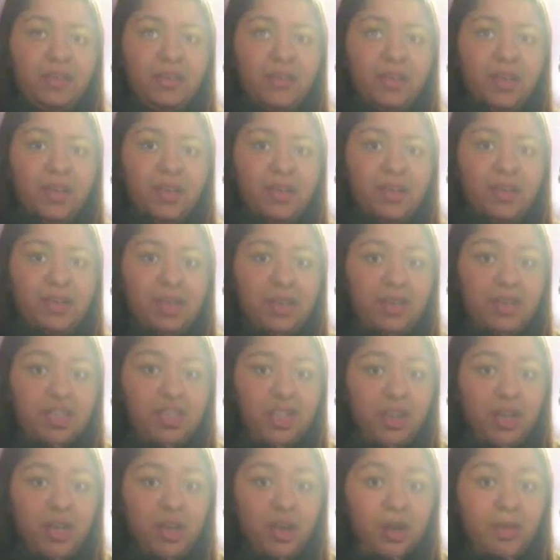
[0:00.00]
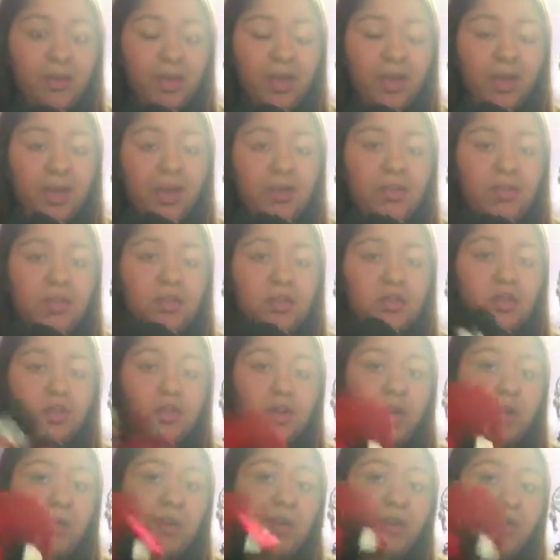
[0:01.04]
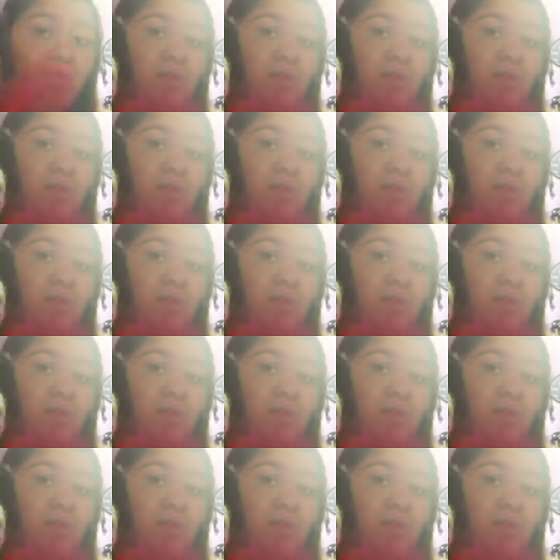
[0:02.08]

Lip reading: it's because he has Shinigami eyes and they're trying to make him